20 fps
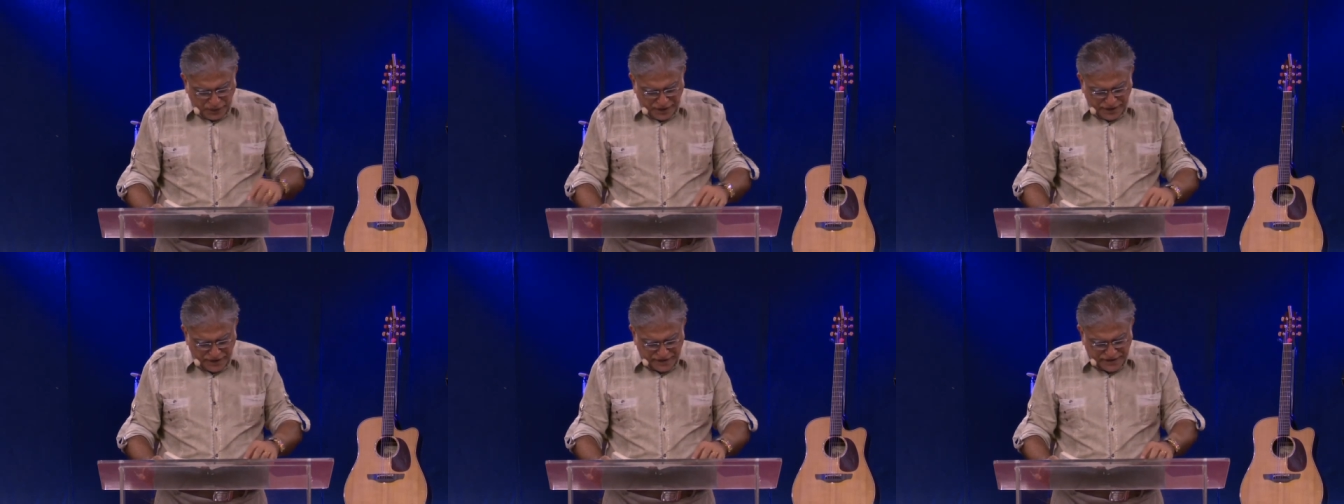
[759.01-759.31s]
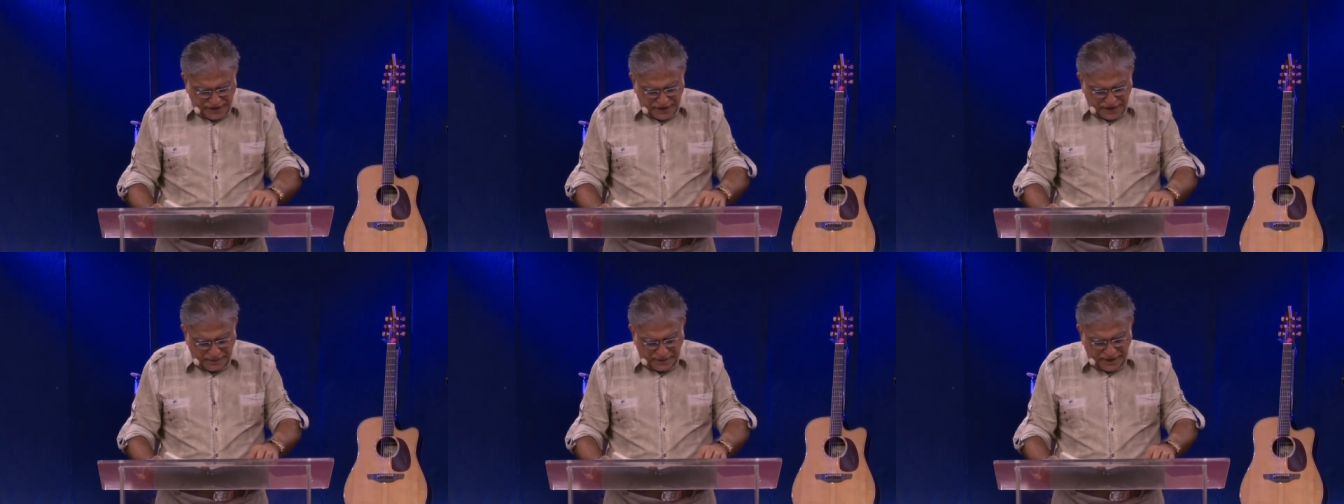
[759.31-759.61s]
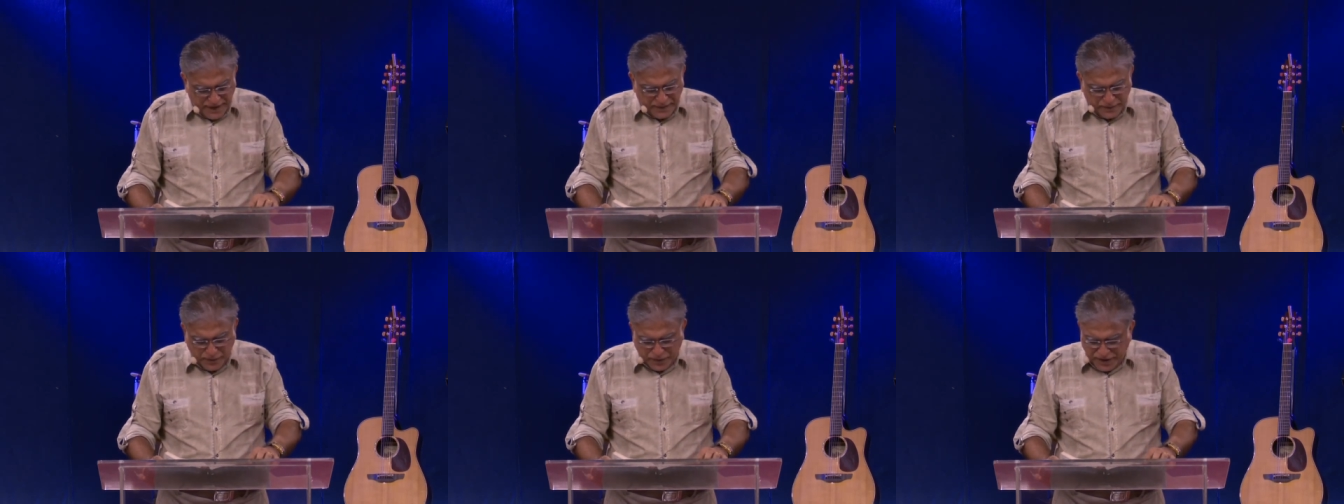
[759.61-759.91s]
It doesn't help
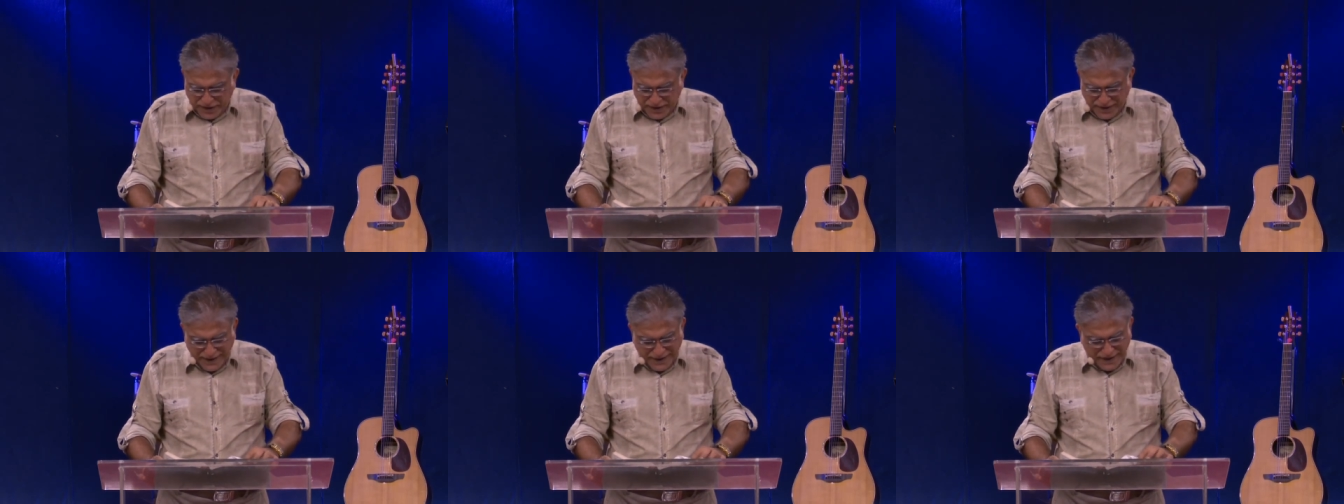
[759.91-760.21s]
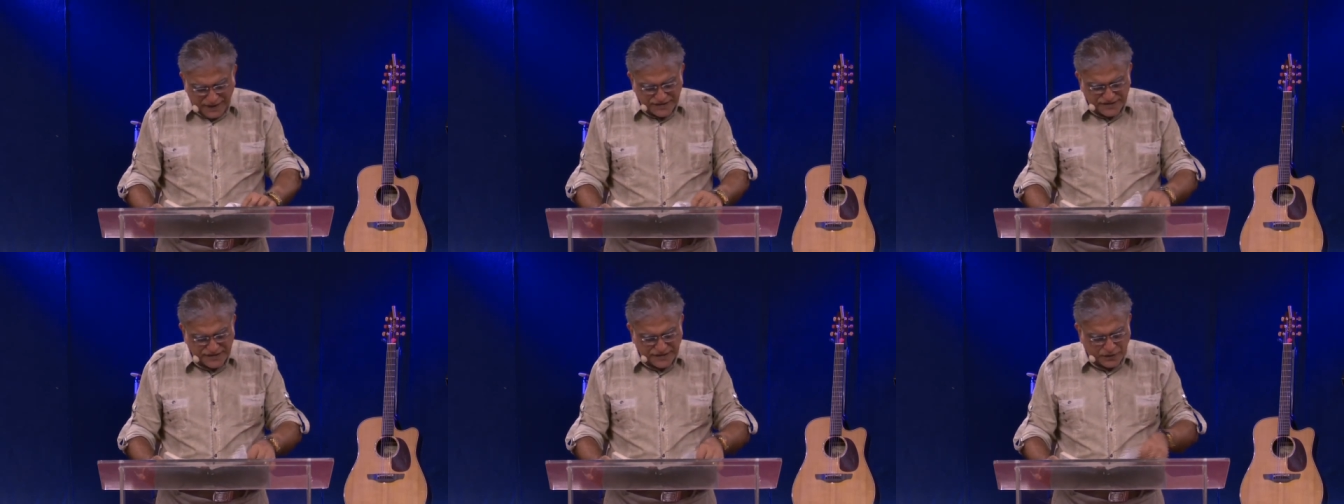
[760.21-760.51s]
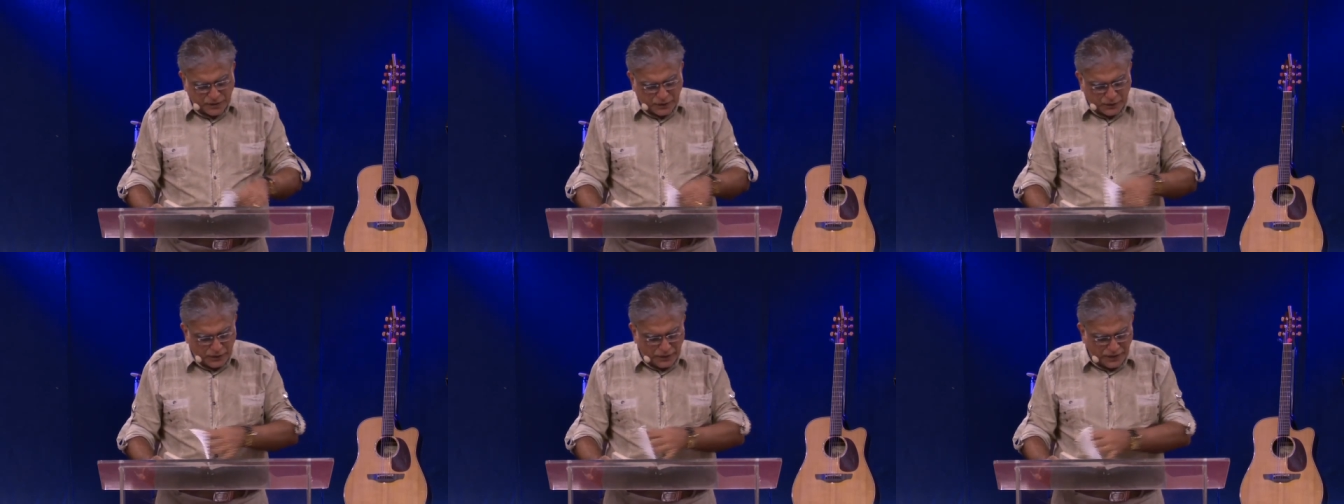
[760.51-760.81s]
anybody else
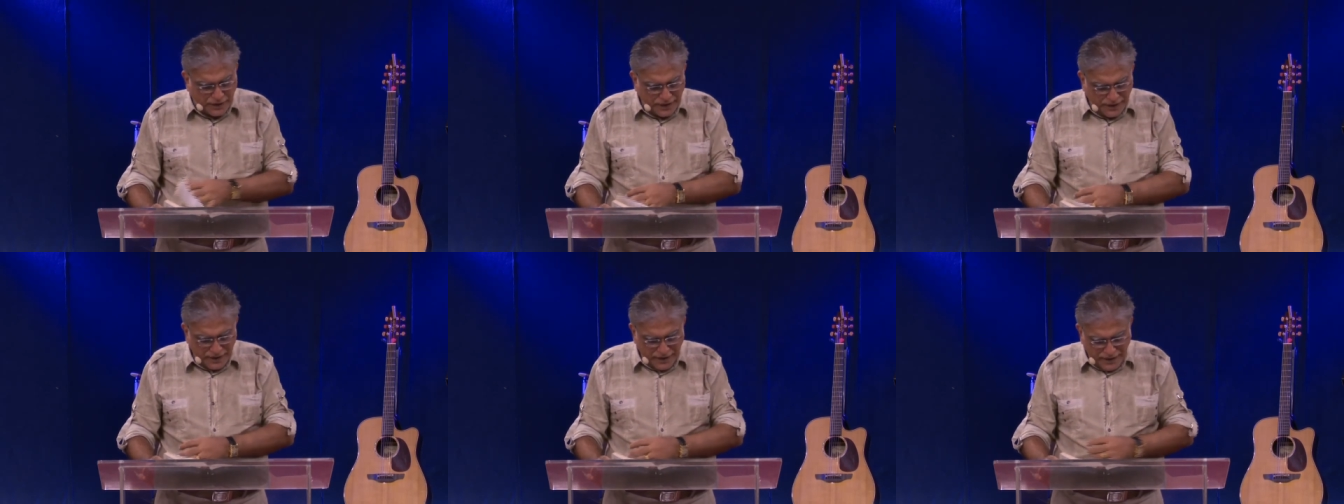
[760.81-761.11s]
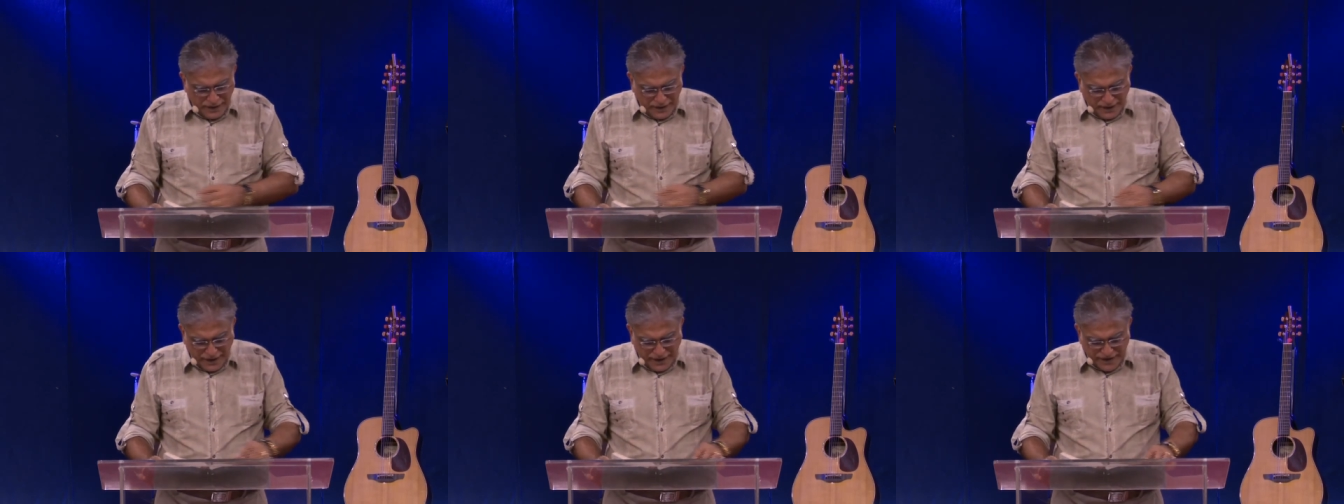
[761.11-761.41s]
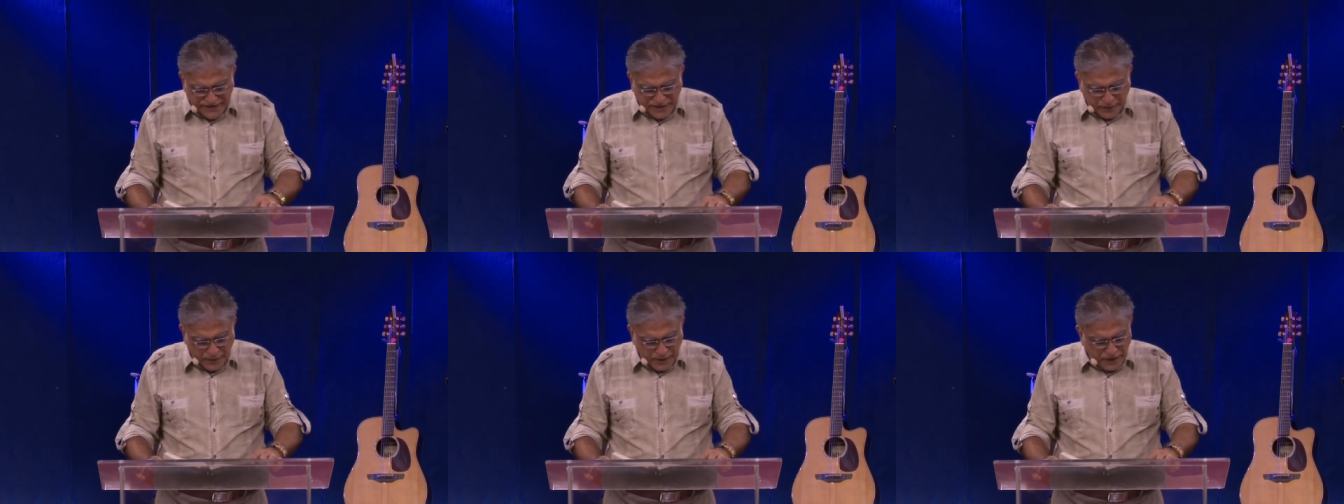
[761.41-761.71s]
at all.
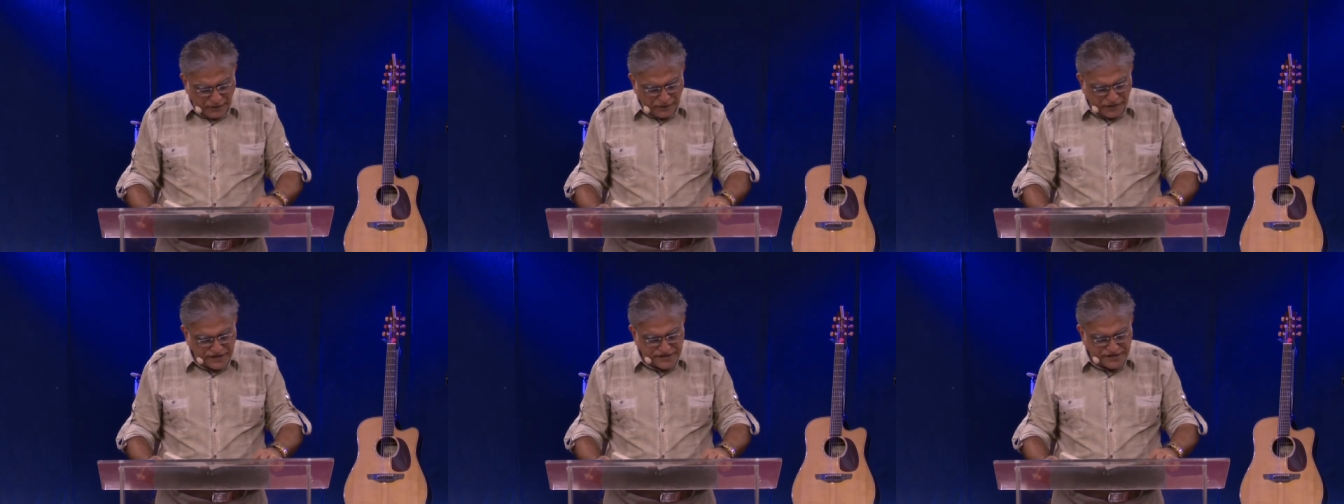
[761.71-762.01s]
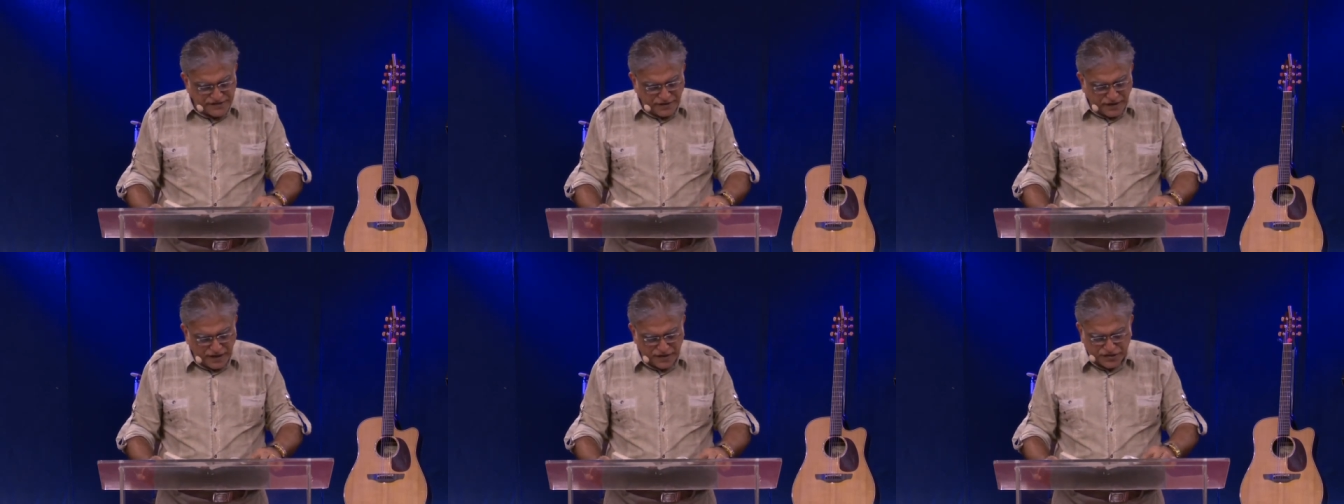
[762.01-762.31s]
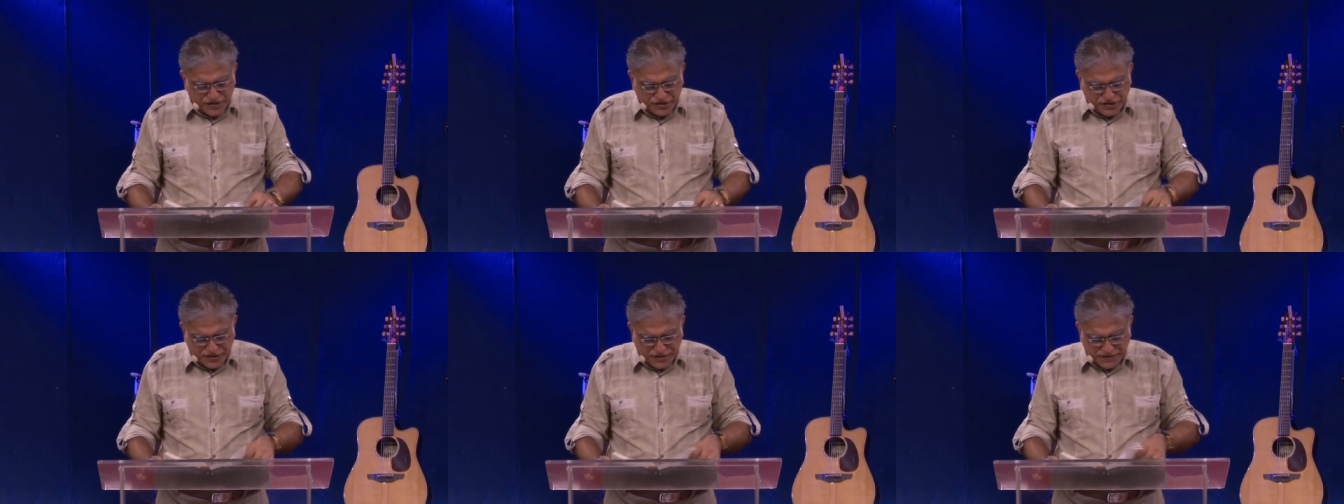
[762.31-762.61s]
It's a way of
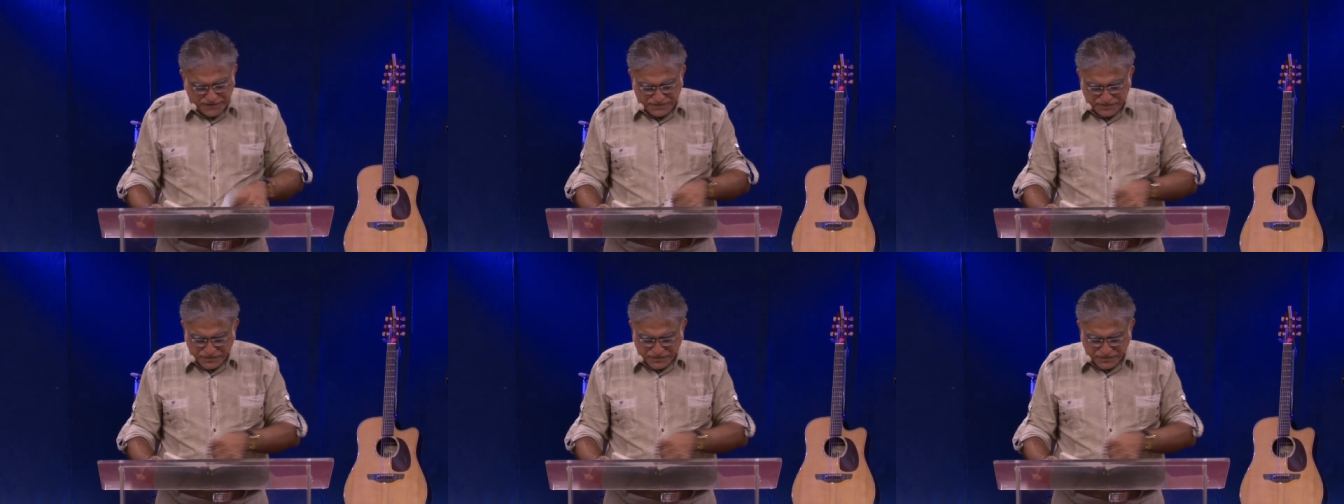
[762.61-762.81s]
destruction.